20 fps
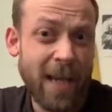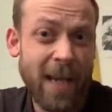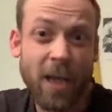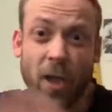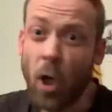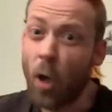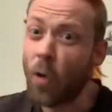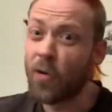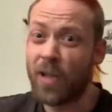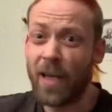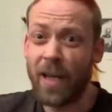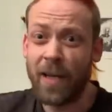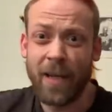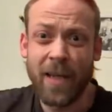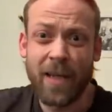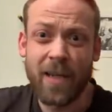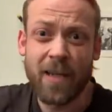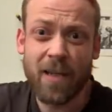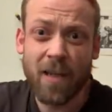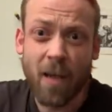content
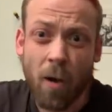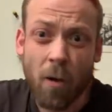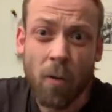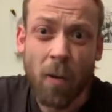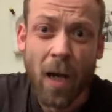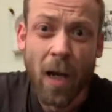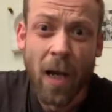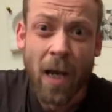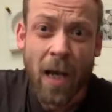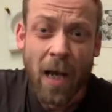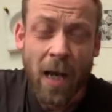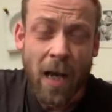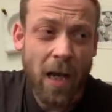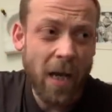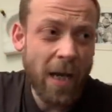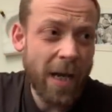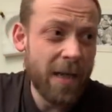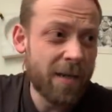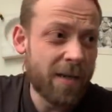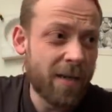is so
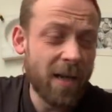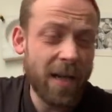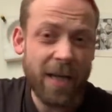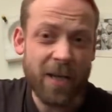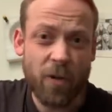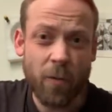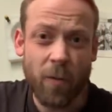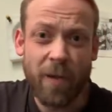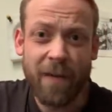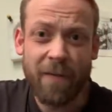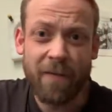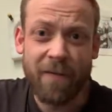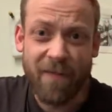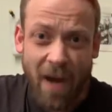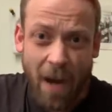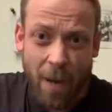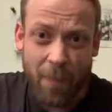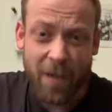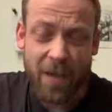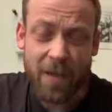intellectually
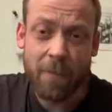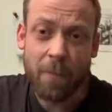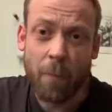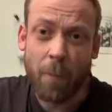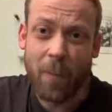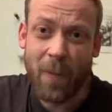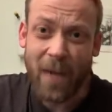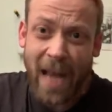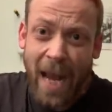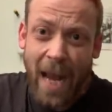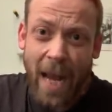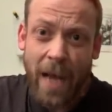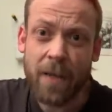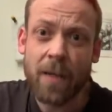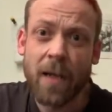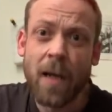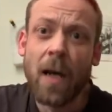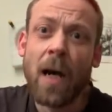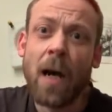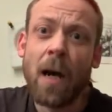vapid and
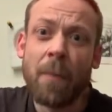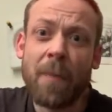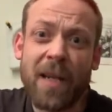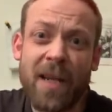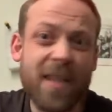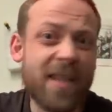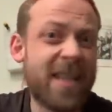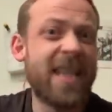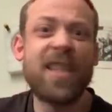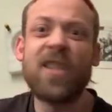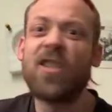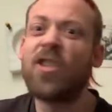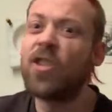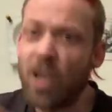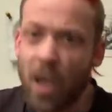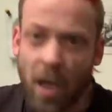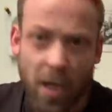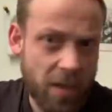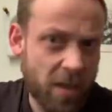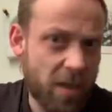bland because he's
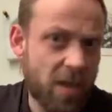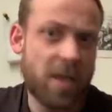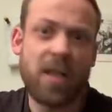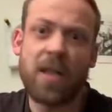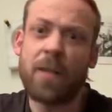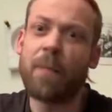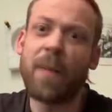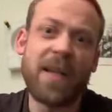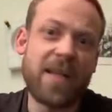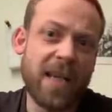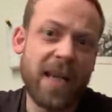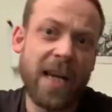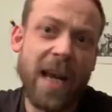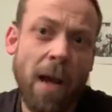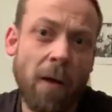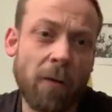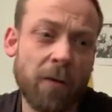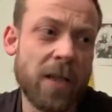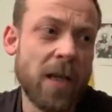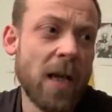just spitting
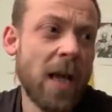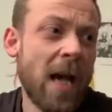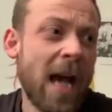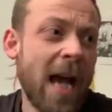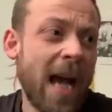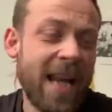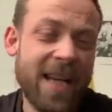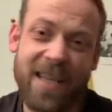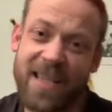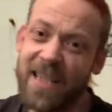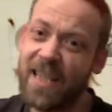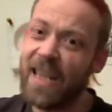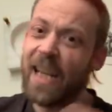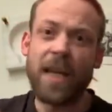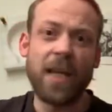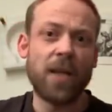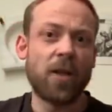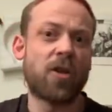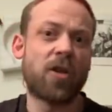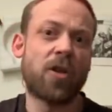out and
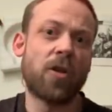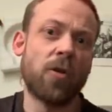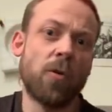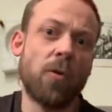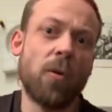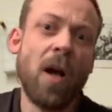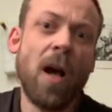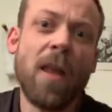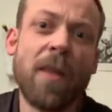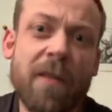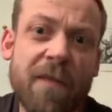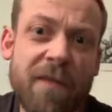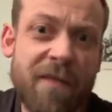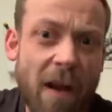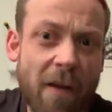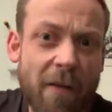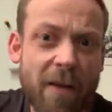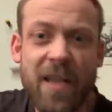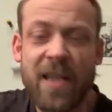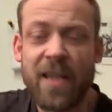sticking to the
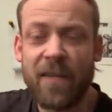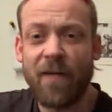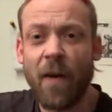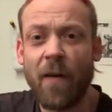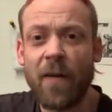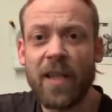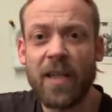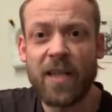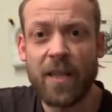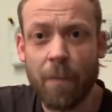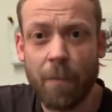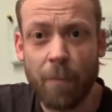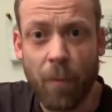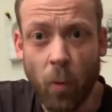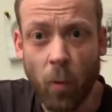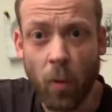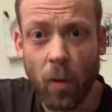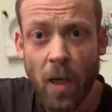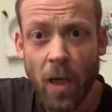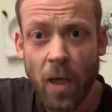very, very
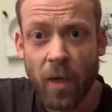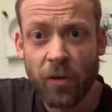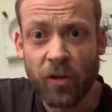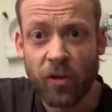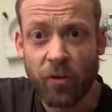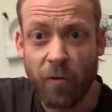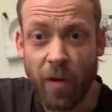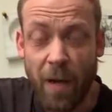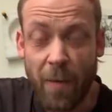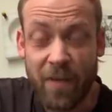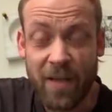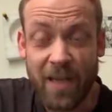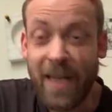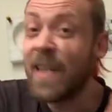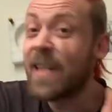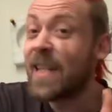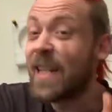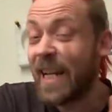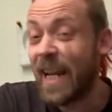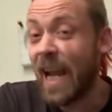simple script. It
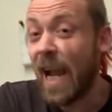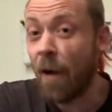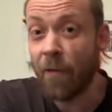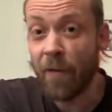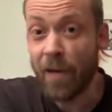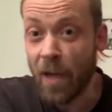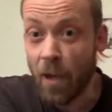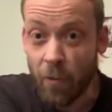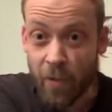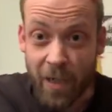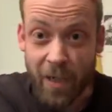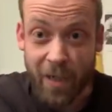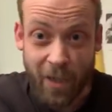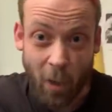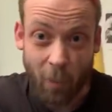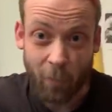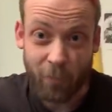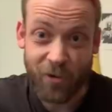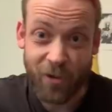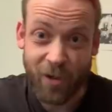is a karaoke
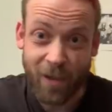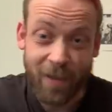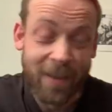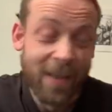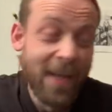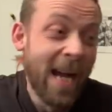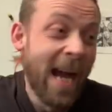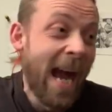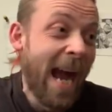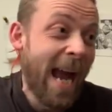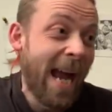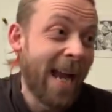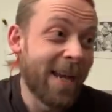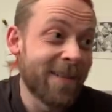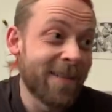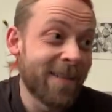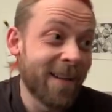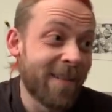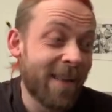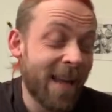culture
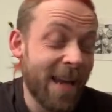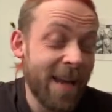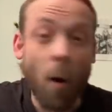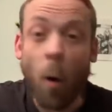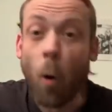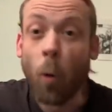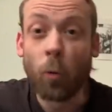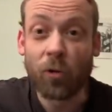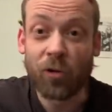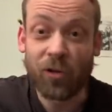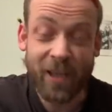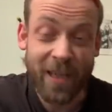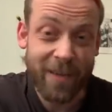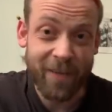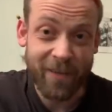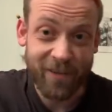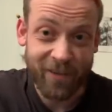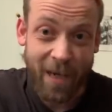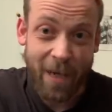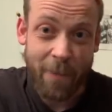and they all sing
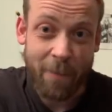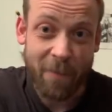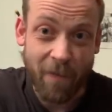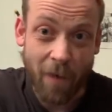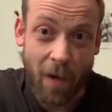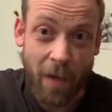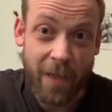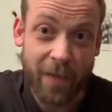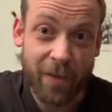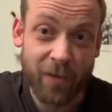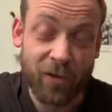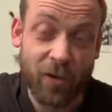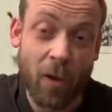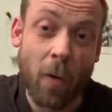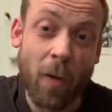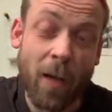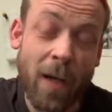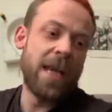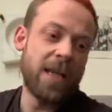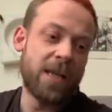the same fucking
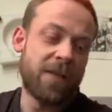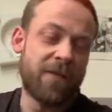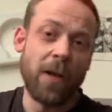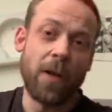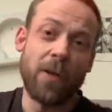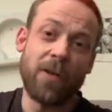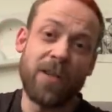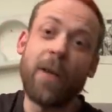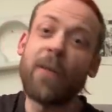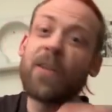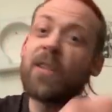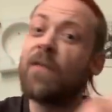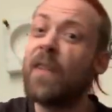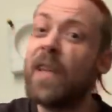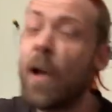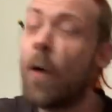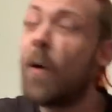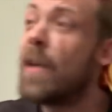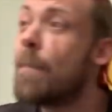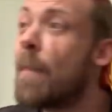song. His videos. Now, it's a
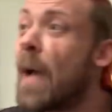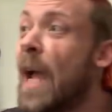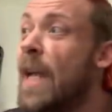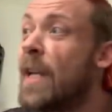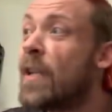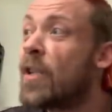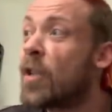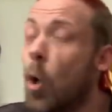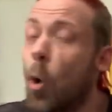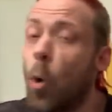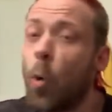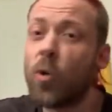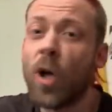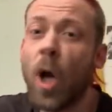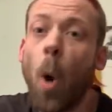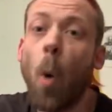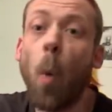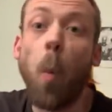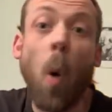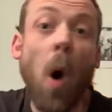video he made called
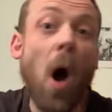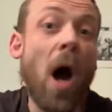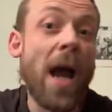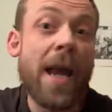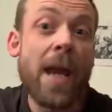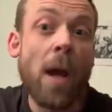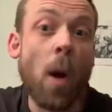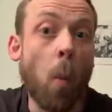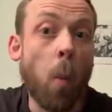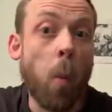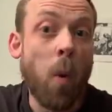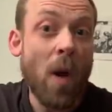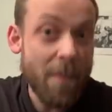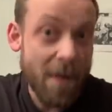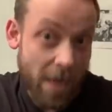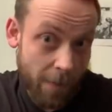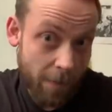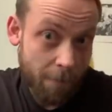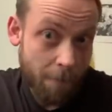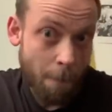Why
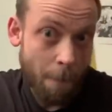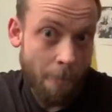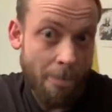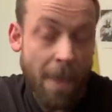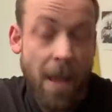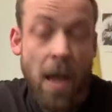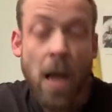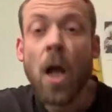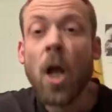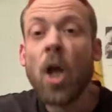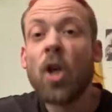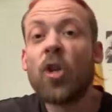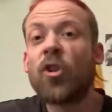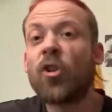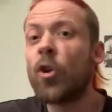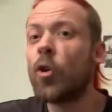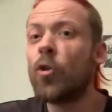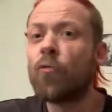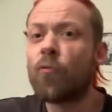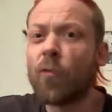Women
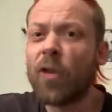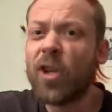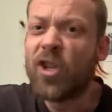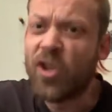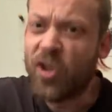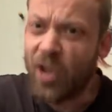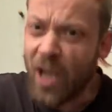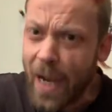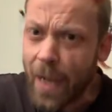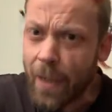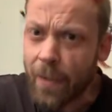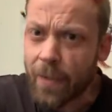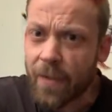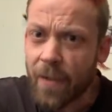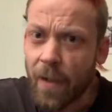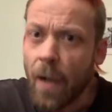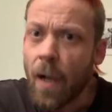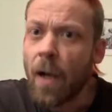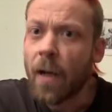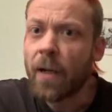Should Reject
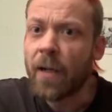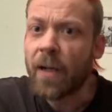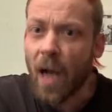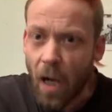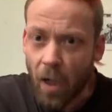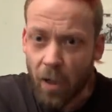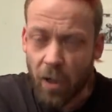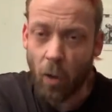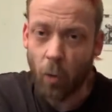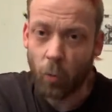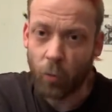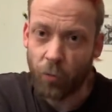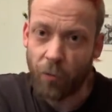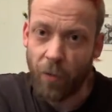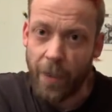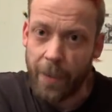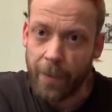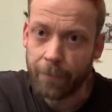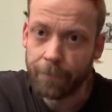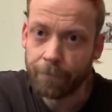
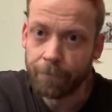Cuckoldry.